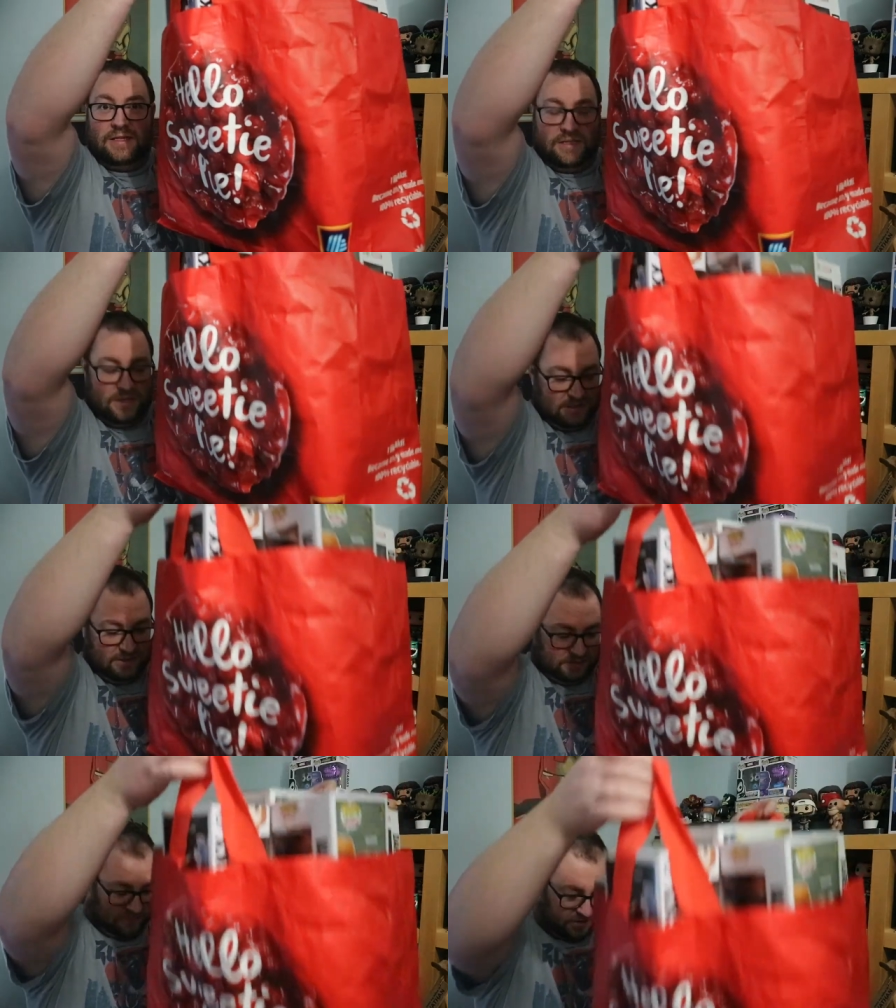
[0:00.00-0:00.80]

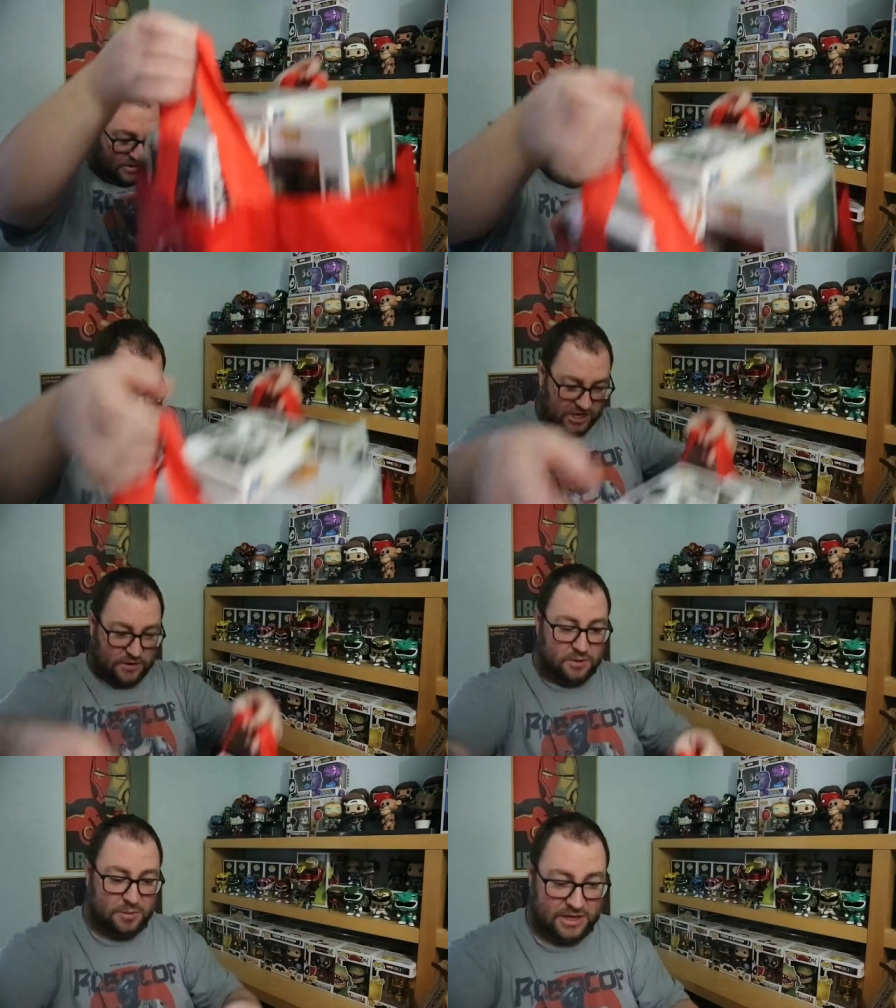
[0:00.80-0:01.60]
This is a very
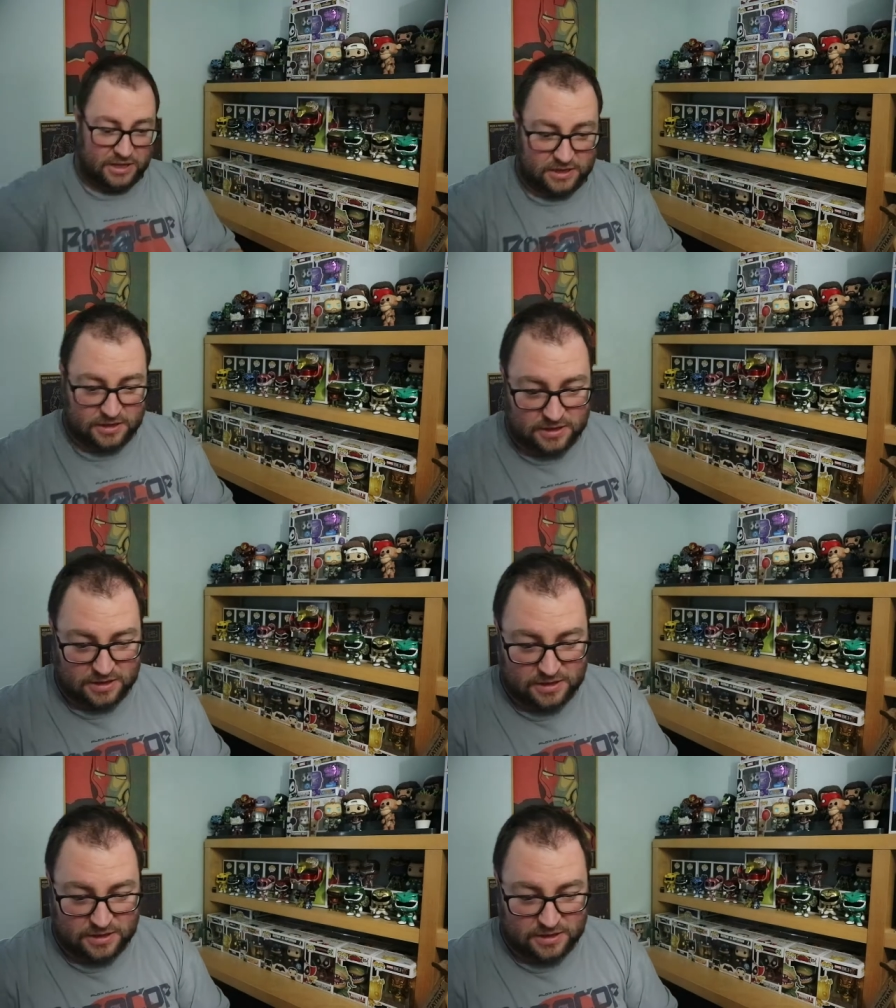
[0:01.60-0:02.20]
large Aldi bag.